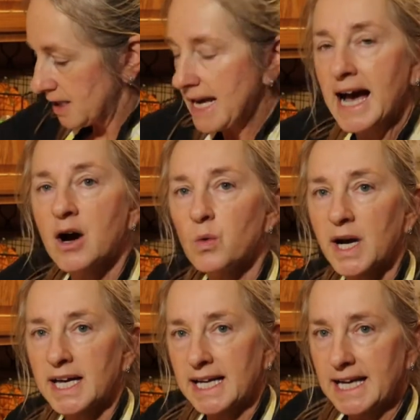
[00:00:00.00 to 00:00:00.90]
Now,
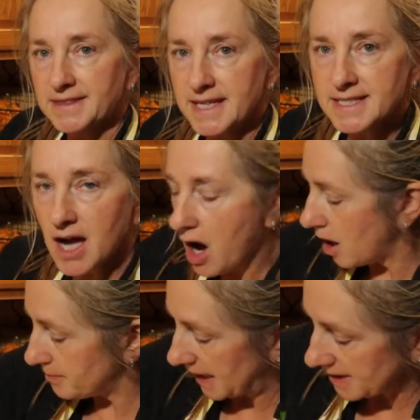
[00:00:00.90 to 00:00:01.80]
we're going to get this
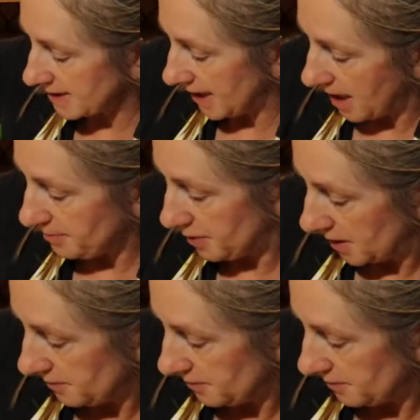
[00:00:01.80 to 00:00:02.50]
all mixed up.